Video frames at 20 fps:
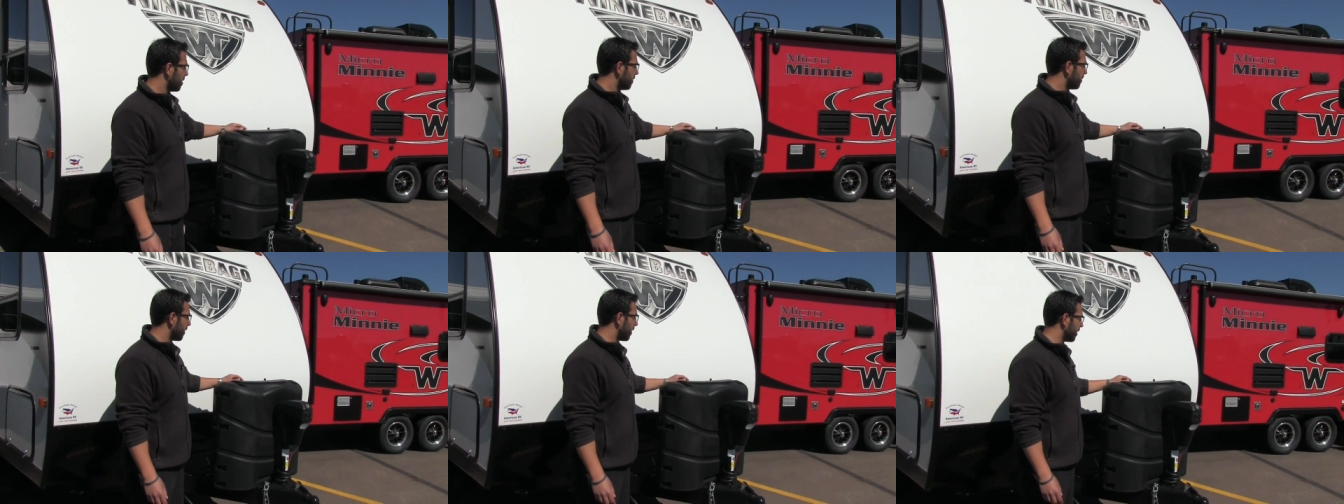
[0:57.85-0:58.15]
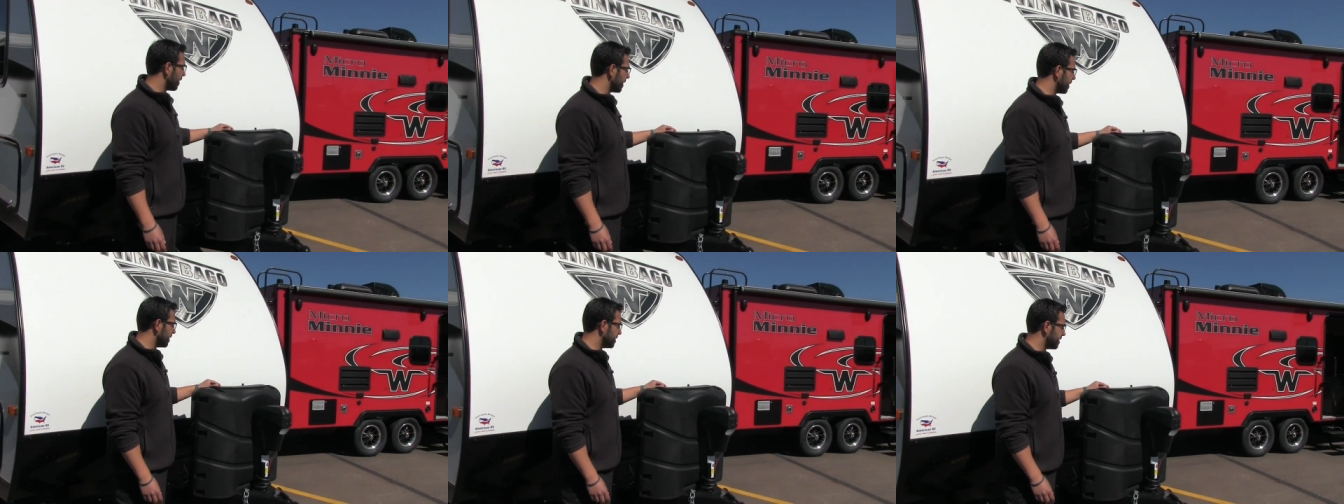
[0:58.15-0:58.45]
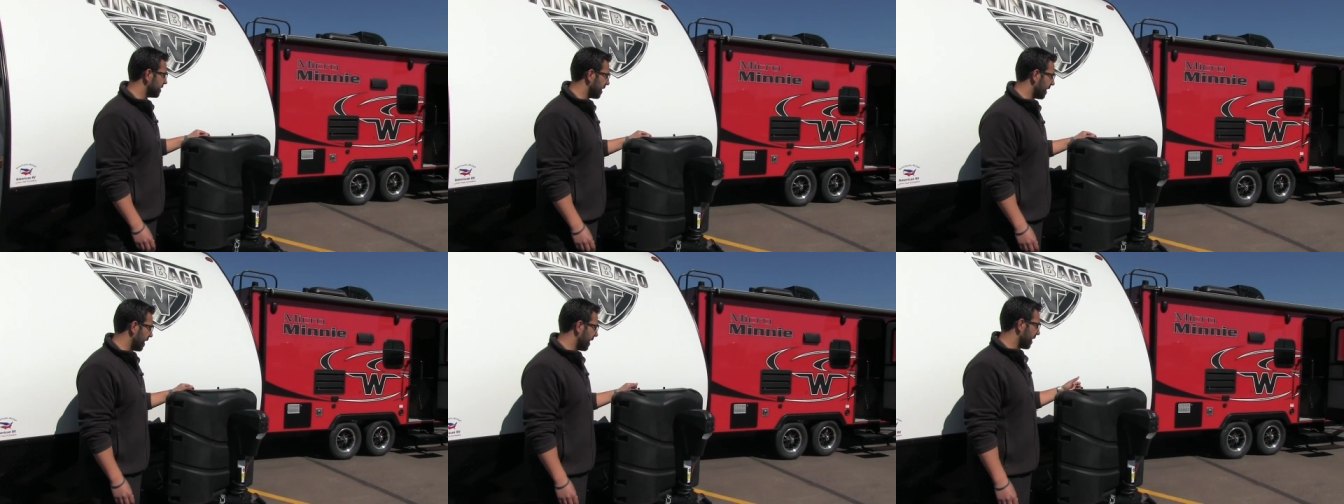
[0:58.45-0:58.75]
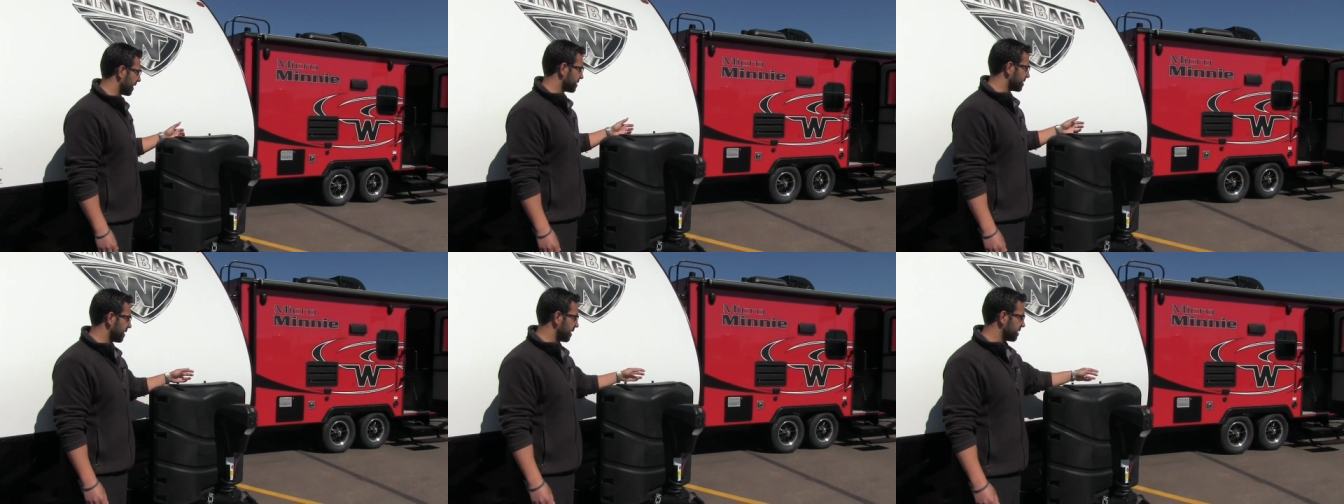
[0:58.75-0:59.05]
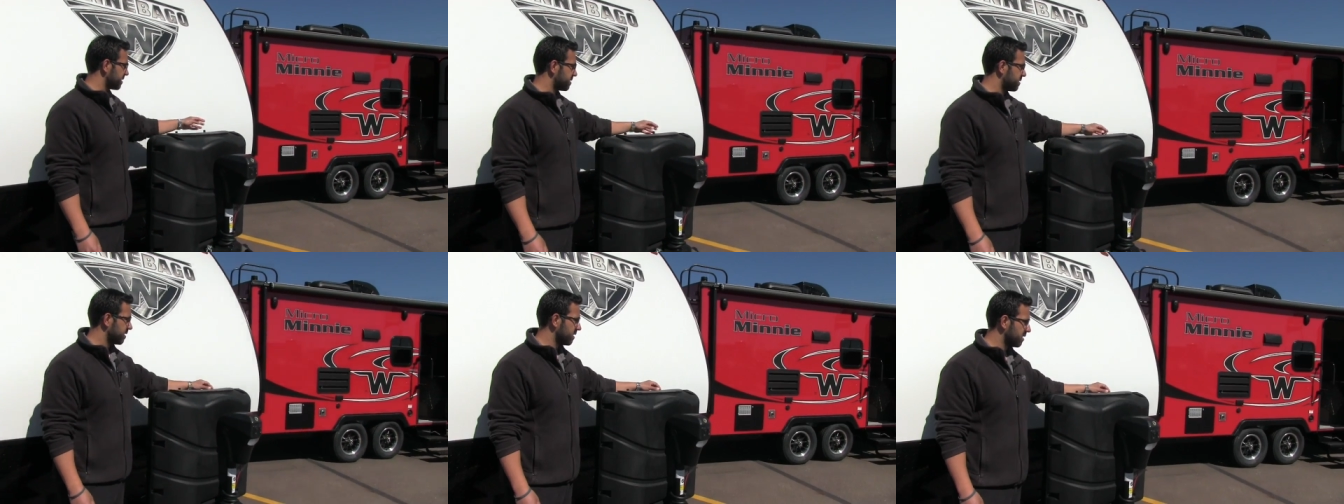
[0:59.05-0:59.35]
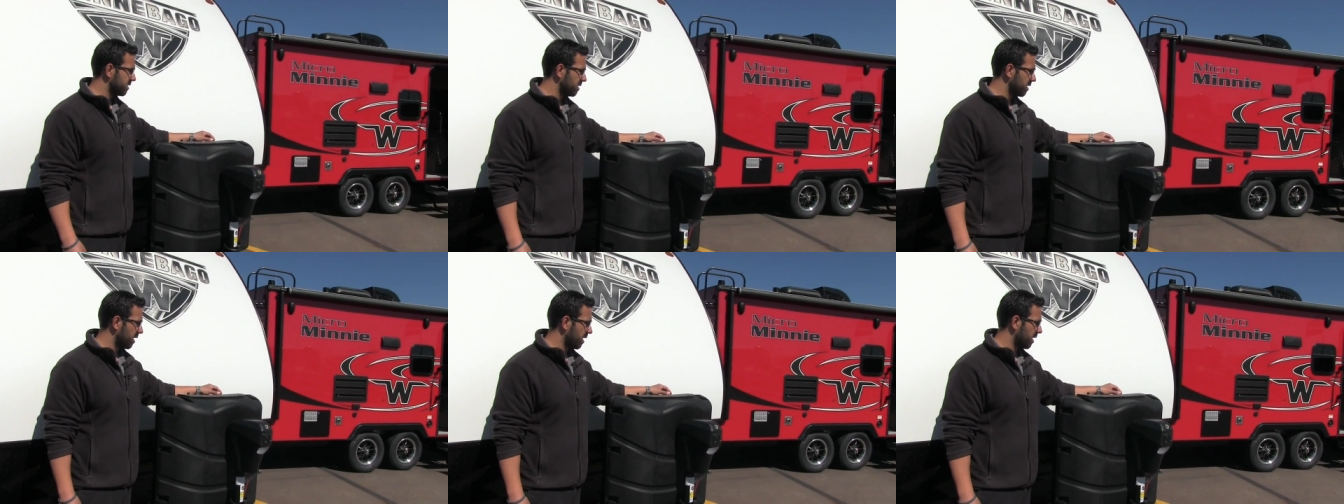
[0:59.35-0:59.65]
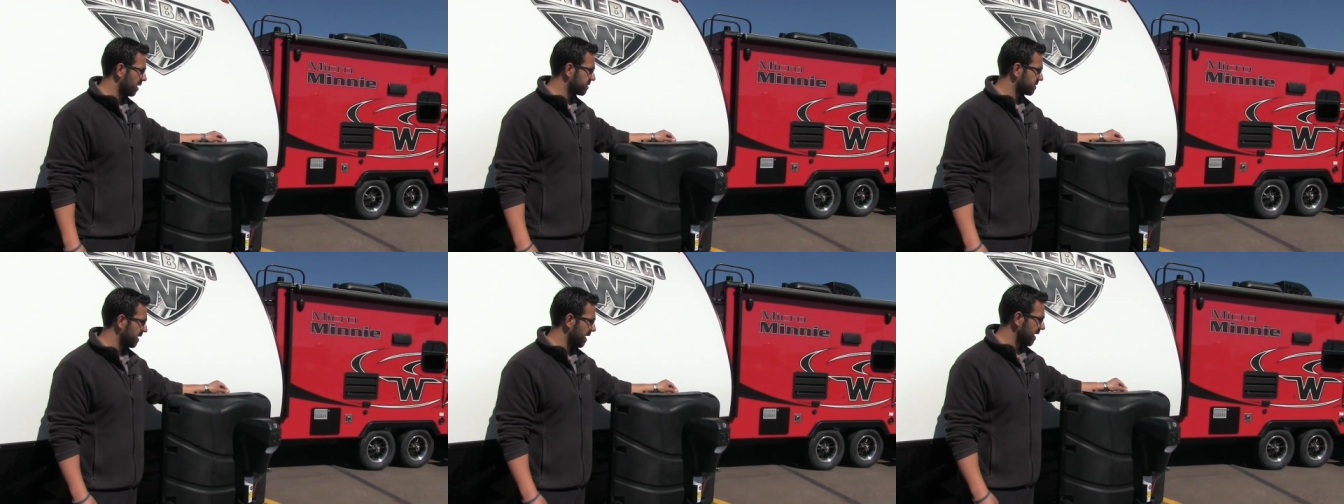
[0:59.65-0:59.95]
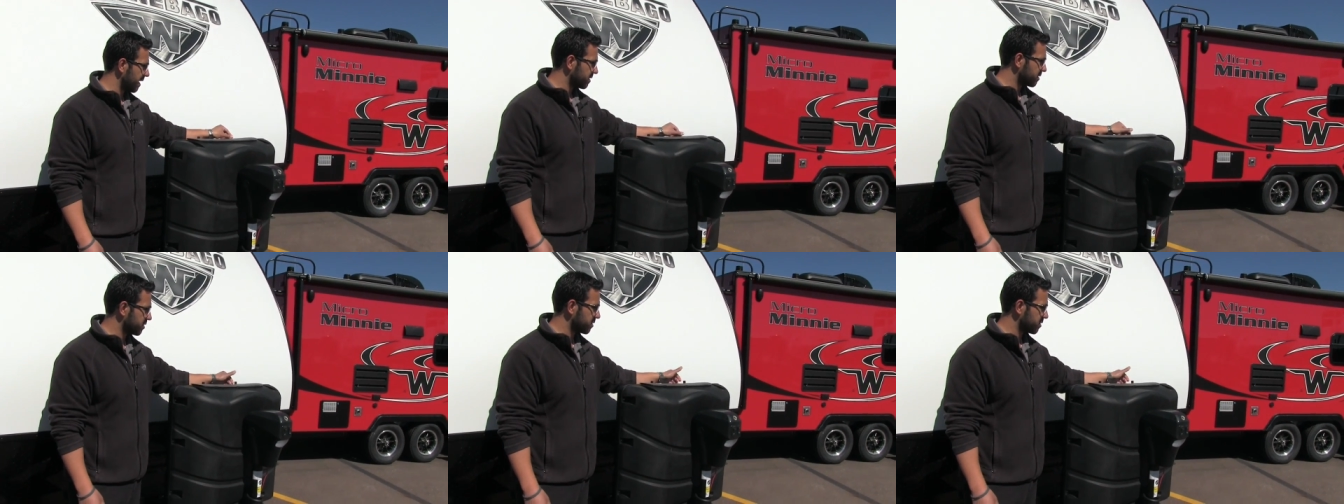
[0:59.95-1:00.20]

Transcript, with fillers: Very easy to access the uh, tanks.